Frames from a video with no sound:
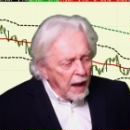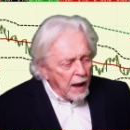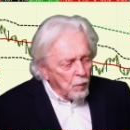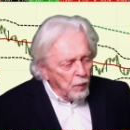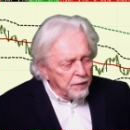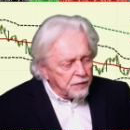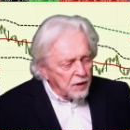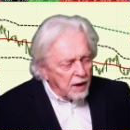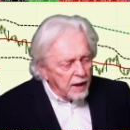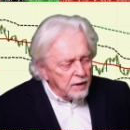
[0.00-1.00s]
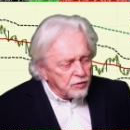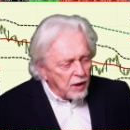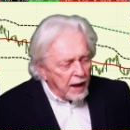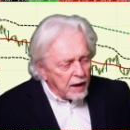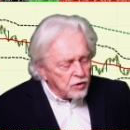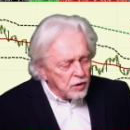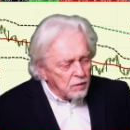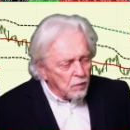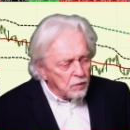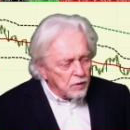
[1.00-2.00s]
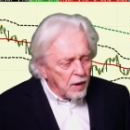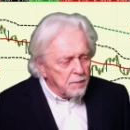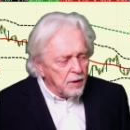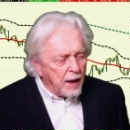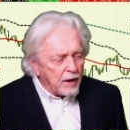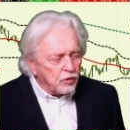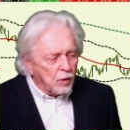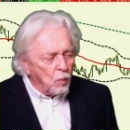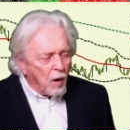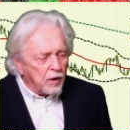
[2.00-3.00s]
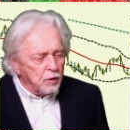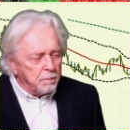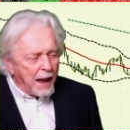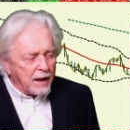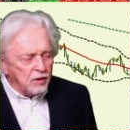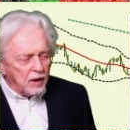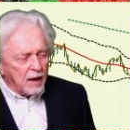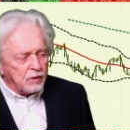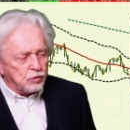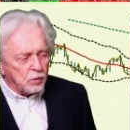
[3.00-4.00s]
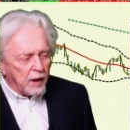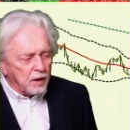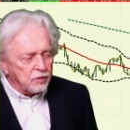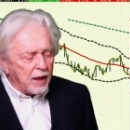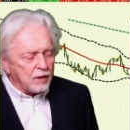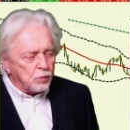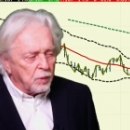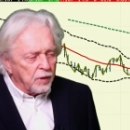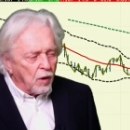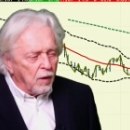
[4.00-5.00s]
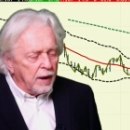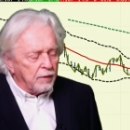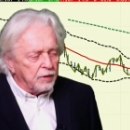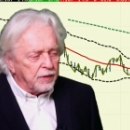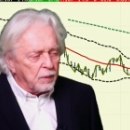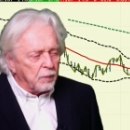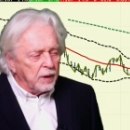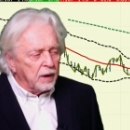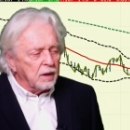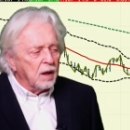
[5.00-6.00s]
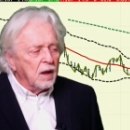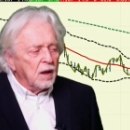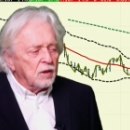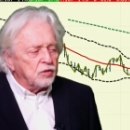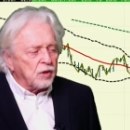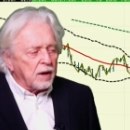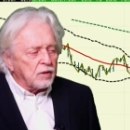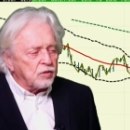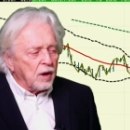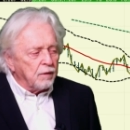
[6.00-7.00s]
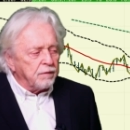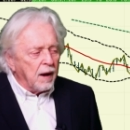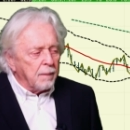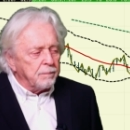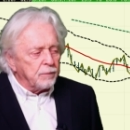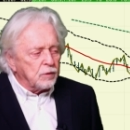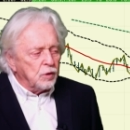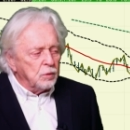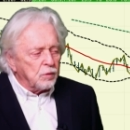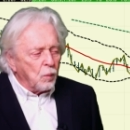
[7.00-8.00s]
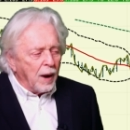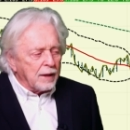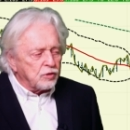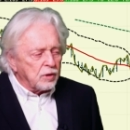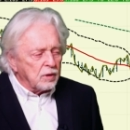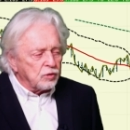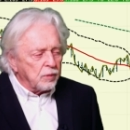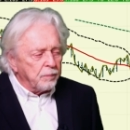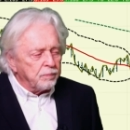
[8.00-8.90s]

And with today's action, let me actually walk you back to yesterday because that's where the, everything really set itself up. You watch this.